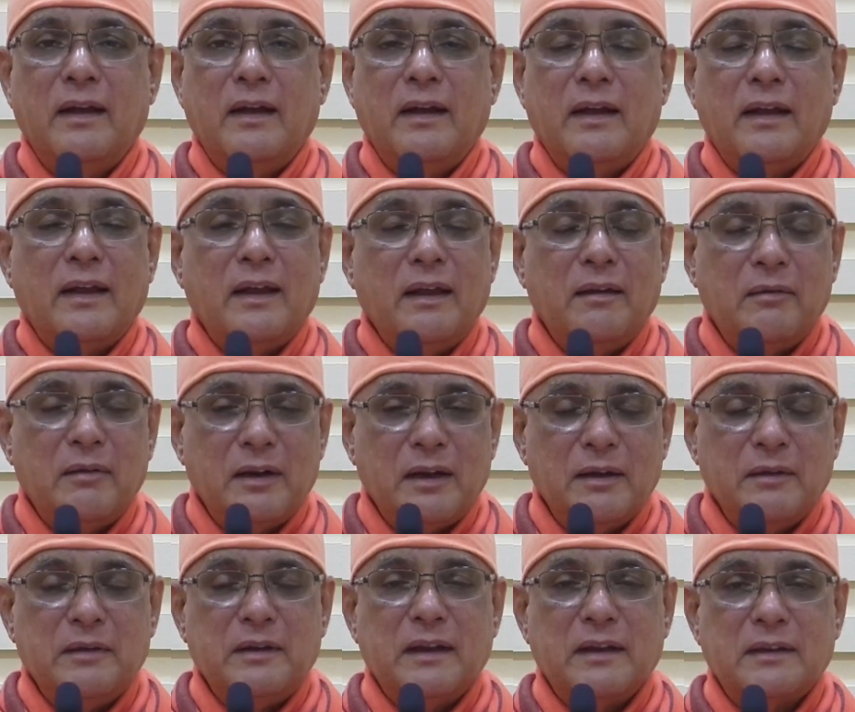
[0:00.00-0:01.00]
He will
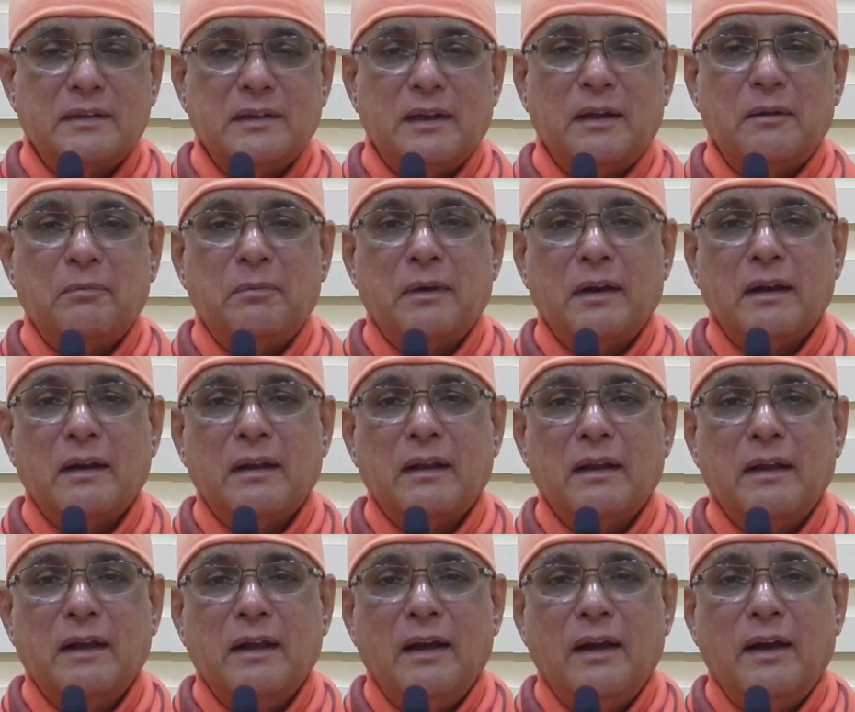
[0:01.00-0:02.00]
give the example
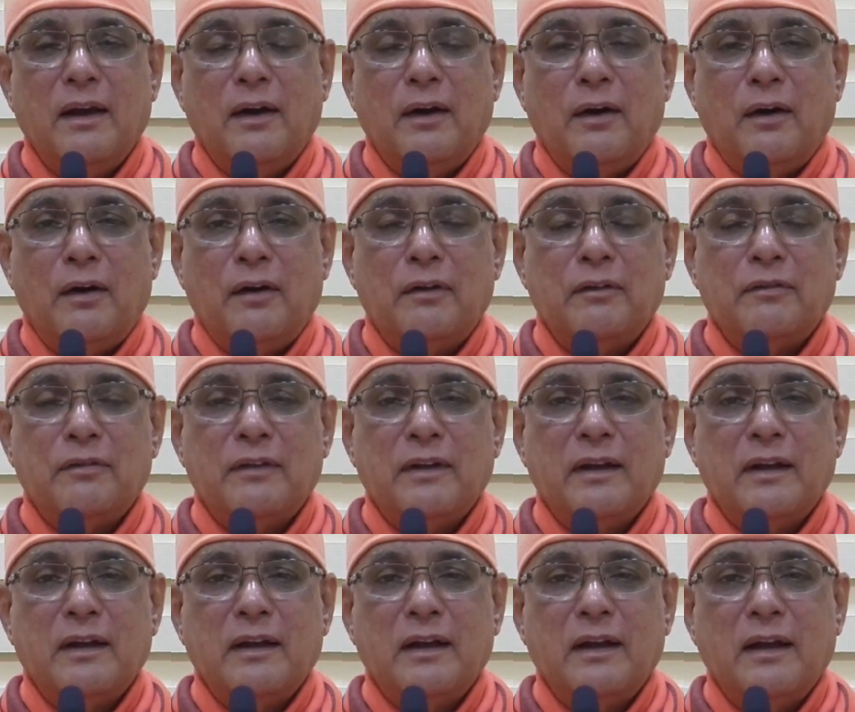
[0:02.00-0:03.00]
of
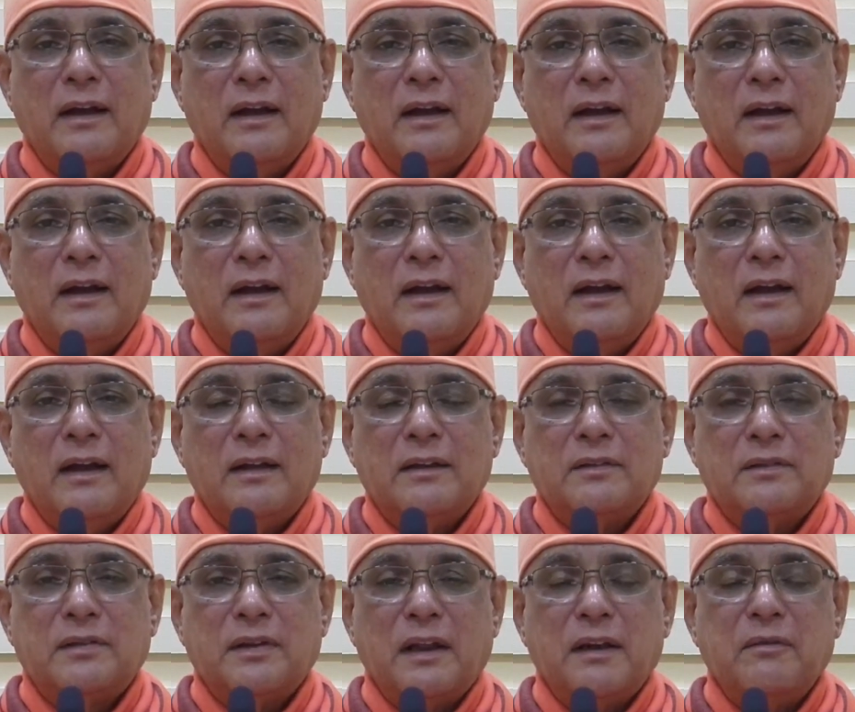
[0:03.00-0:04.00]
a
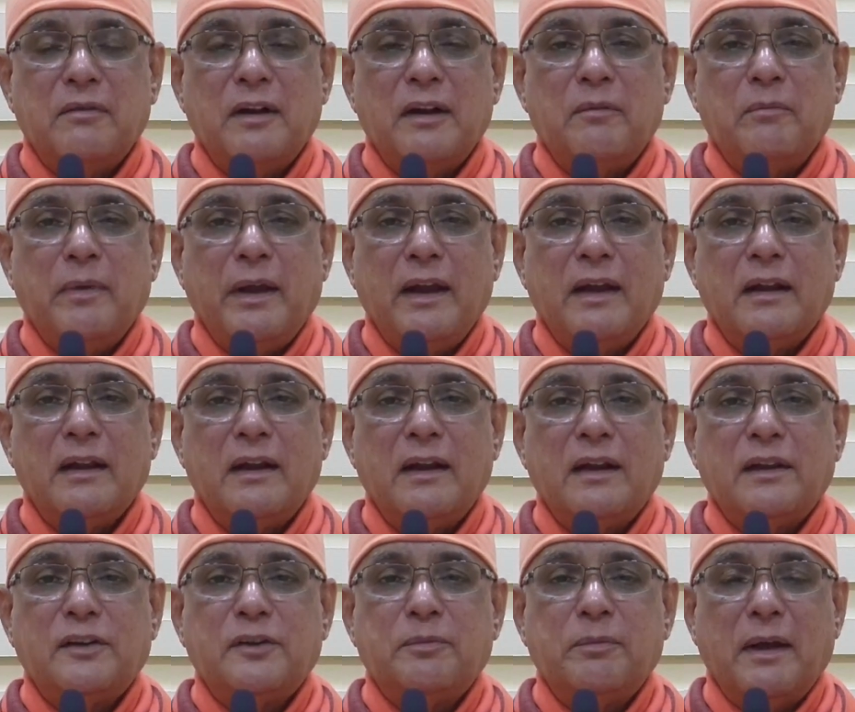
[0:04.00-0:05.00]
servant maid in a
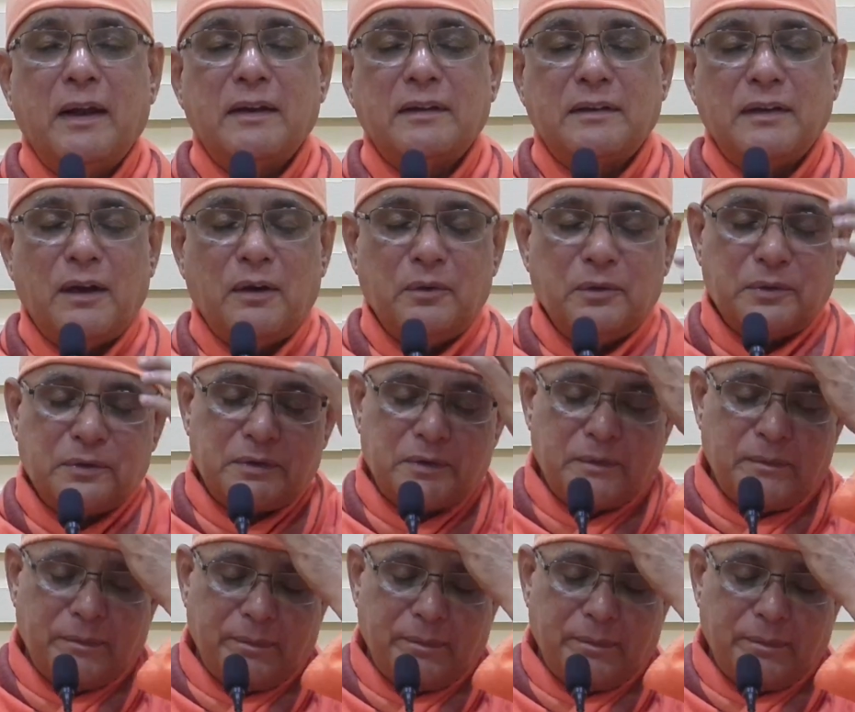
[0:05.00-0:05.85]
rich man's house.